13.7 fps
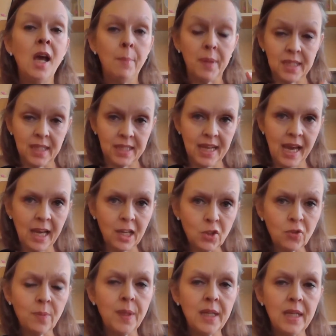But detach
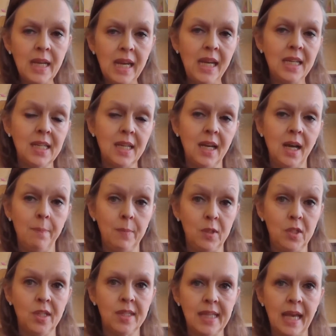from the need
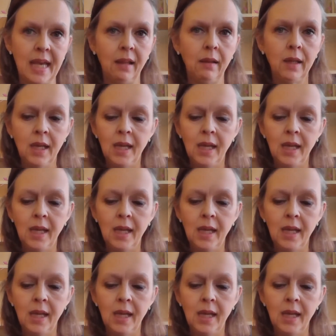to sell,